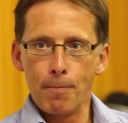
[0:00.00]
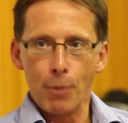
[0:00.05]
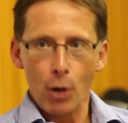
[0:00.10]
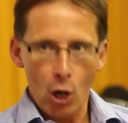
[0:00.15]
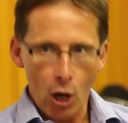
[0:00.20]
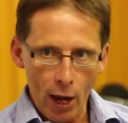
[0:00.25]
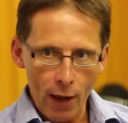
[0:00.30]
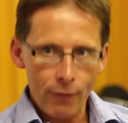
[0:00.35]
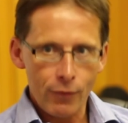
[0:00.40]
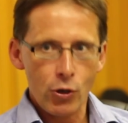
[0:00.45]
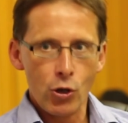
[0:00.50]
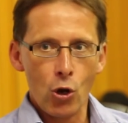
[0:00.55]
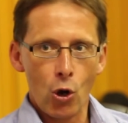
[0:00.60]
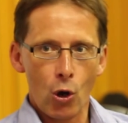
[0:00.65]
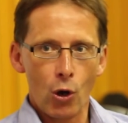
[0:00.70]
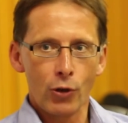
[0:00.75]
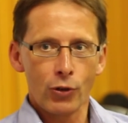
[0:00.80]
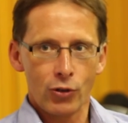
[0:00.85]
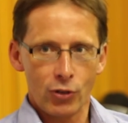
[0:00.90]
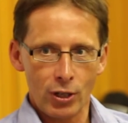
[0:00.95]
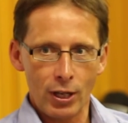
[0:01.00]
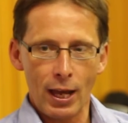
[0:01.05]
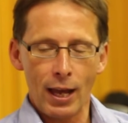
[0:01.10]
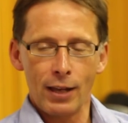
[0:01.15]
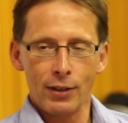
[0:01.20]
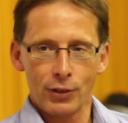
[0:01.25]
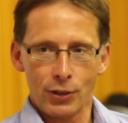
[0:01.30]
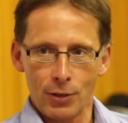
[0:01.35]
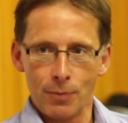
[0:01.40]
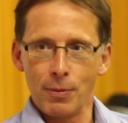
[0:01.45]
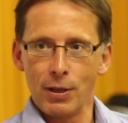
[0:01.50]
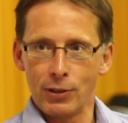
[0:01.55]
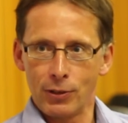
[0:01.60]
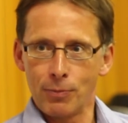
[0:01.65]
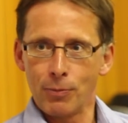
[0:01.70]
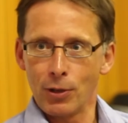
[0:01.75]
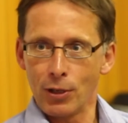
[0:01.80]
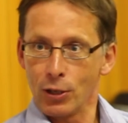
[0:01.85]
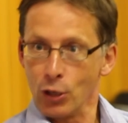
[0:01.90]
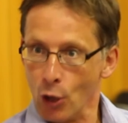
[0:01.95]
but I have not yet
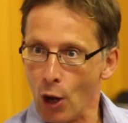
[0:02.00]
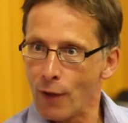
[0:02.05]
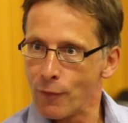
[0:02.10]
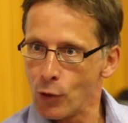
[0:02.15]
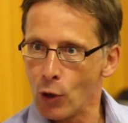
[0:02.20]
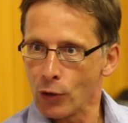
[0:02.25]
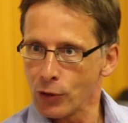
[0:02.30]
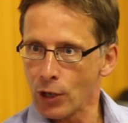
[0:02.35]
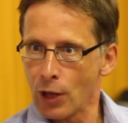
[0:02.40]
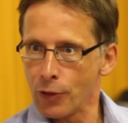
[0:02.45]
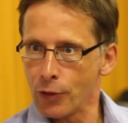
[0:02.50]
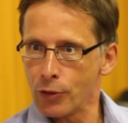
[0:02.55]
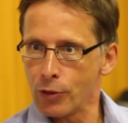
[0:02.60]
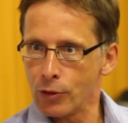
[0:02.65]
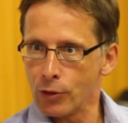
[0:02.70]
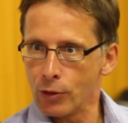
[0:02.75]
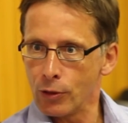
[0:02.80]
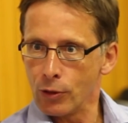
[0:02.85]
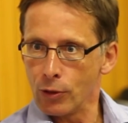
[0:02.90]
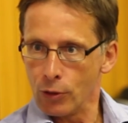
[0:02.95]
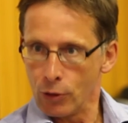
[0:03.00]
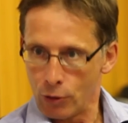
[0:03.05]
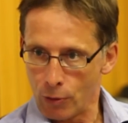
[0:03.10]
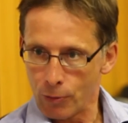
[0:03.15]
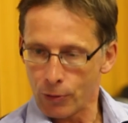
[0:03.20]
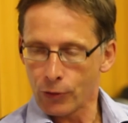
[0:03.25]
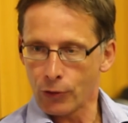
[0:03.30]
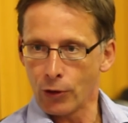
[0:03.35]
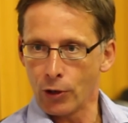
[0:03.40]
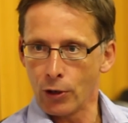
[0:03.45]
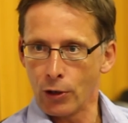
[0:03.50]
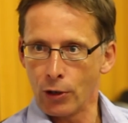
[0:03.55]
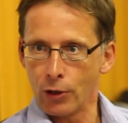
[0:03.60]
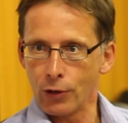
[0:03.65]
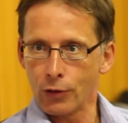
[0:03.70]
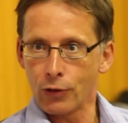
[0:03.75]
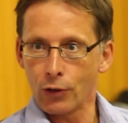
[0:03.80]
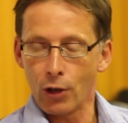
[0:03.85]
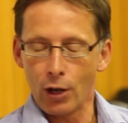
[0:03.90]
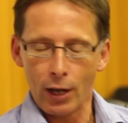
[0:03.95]
committed I've not done the
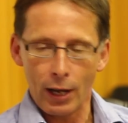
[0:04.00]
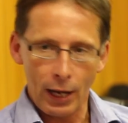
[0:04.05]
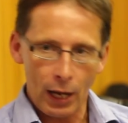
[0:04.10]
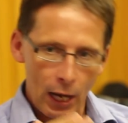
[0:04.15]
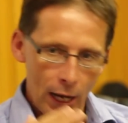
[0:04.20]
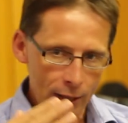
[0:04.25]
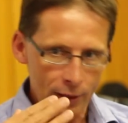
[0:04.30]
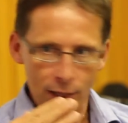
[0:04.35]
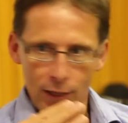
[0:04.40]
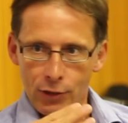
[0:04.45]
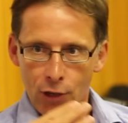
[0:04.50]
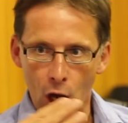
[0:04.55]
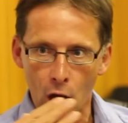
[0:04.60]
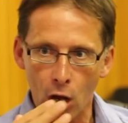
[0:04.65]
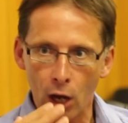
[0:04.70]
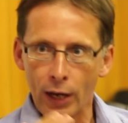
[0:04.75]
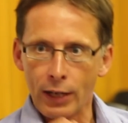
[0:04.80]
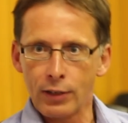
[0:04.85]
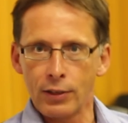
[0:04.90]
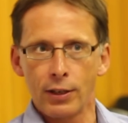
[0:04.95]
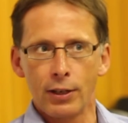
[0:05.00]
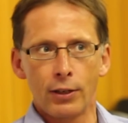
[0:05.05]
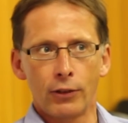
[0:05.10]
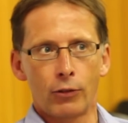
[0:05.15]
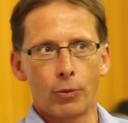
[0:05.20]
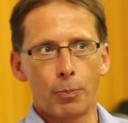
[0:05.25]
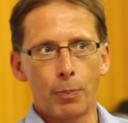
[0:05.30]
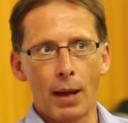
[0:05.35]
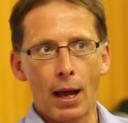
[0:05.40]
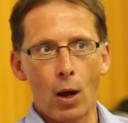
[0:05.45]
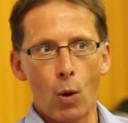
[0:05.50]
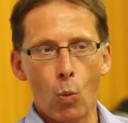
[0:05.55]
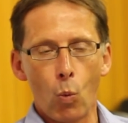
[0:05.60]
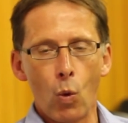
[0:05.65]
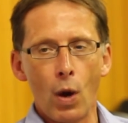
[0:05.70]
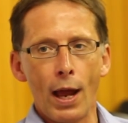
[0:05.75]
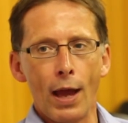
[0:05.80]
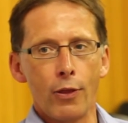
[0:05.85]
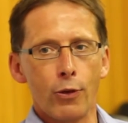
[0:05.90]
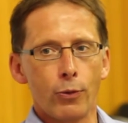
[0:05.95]
research. These are ideas
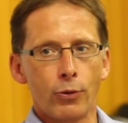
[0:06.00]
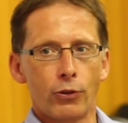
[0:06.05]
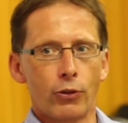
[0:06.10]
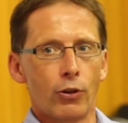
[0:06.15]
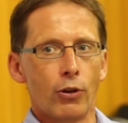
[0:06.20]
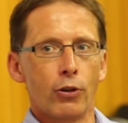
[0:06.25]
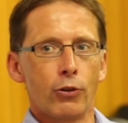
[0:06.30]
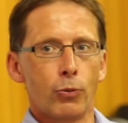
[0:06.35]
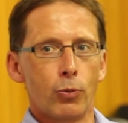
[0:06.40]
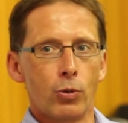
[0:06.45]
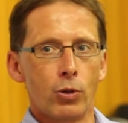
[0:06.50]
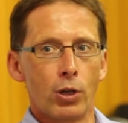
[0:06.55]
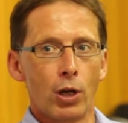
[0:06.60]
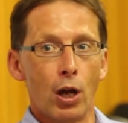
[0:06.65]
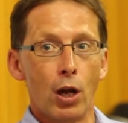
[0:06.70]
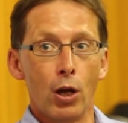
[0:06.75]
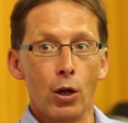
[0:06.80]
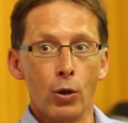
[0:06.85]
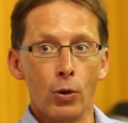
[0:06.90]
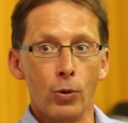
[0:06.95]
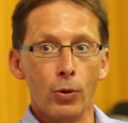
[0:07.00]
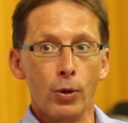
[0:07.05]
about where the research will go